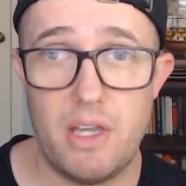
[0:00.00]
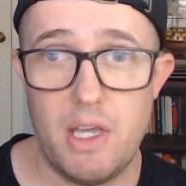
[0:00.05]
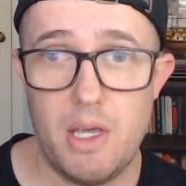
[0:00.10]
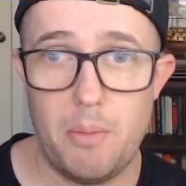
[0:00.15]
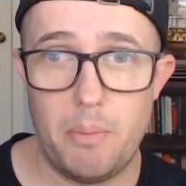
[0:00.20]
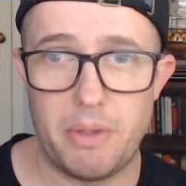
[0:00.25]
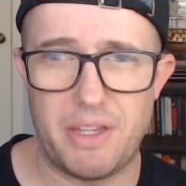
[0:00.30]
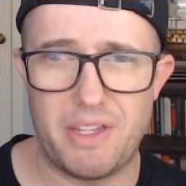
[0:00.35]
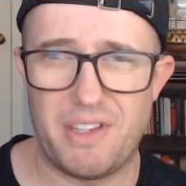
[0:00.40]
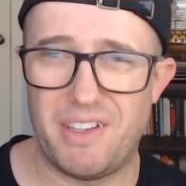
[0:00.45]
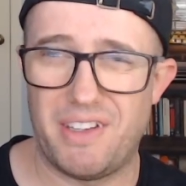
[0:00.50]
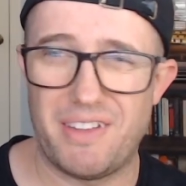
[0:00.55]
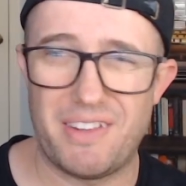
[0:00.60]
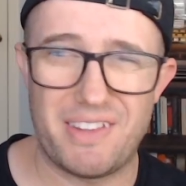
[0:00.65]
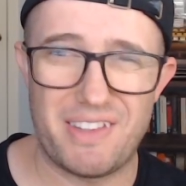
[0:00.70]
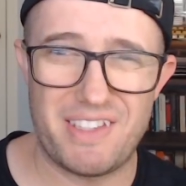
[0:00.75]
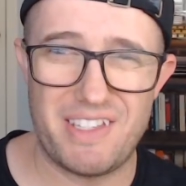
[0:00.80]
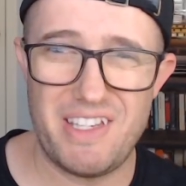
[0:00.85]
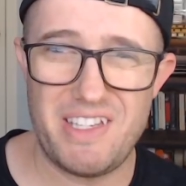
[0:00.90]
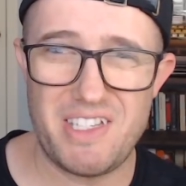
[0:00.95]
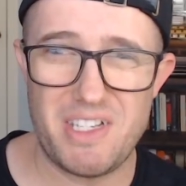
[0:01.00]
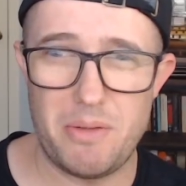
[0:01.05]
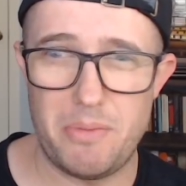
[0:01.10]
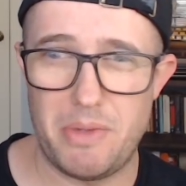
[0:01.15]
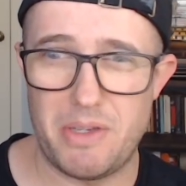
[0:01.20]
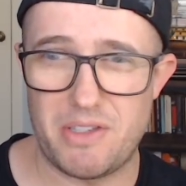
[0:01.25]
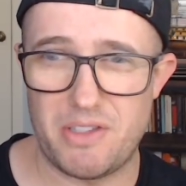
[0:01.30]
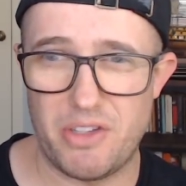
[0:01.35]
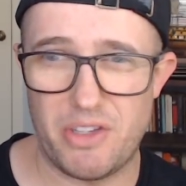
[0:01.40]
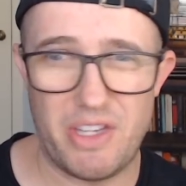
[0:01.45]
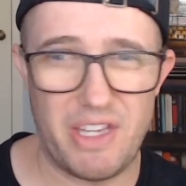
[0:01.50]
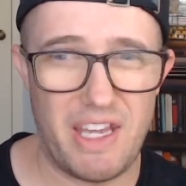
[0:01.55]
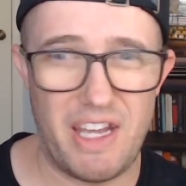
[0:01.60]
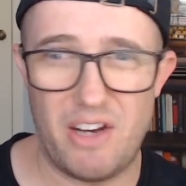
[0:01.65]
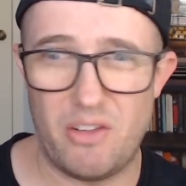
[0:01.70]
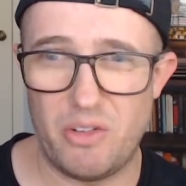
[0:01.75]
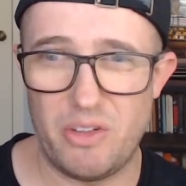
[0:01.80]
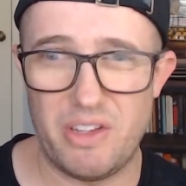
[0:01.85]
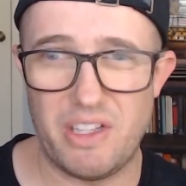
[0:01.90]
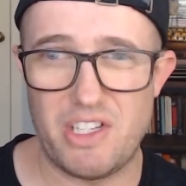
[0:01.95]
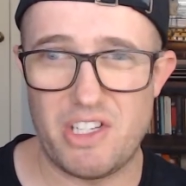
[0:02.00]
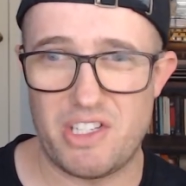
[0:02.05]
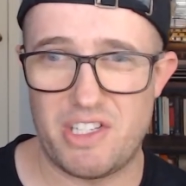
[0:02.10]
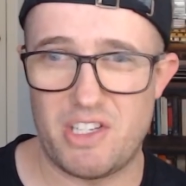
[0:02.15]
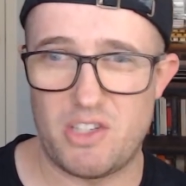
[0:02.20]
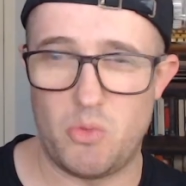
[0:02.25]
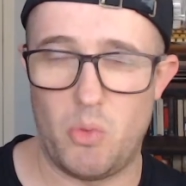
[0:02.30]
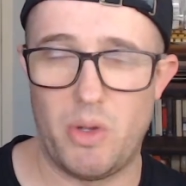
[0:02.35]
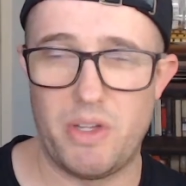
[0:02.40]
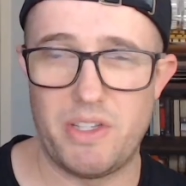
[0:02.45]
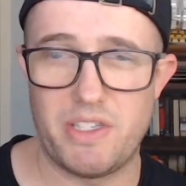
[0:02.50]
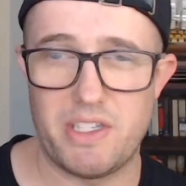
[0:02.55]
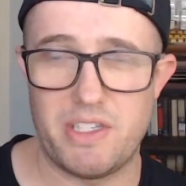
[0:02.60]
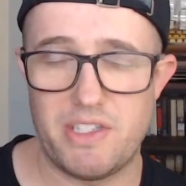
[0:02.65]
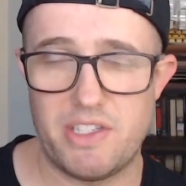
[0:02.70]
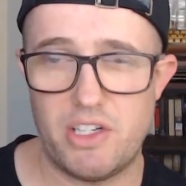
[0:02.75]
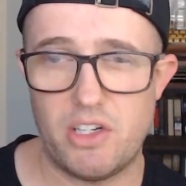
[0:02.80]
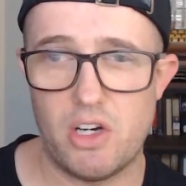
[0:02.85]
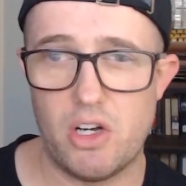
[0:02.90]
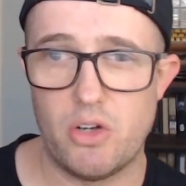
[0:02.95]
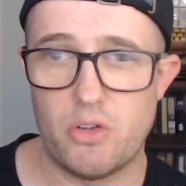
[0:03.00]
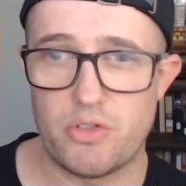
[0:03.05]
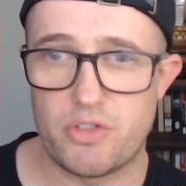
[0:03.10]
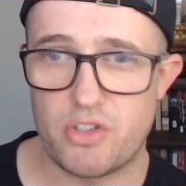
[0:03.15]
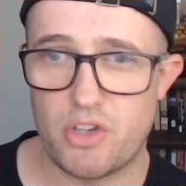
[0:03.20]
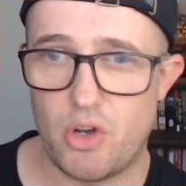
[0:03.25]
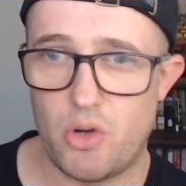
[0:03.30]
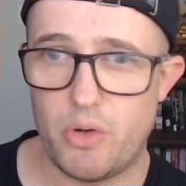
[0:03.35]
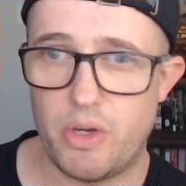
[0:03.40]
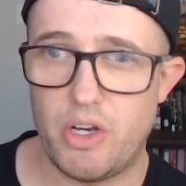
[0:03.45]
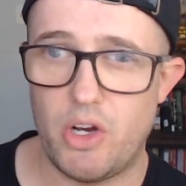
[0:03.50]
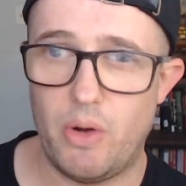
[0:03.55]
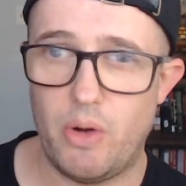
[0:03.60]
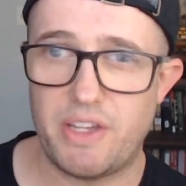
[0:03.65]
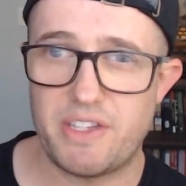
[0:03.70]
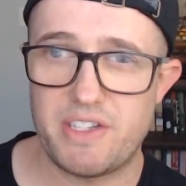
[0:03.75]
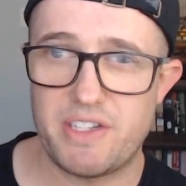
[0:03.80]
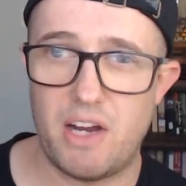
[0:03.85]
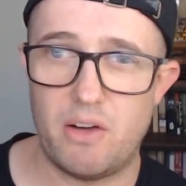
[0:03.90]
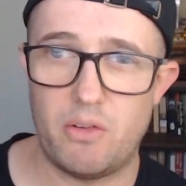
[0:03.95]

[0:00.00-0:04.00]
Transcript: but the system is looking at it really just as ones and zeros. So it's not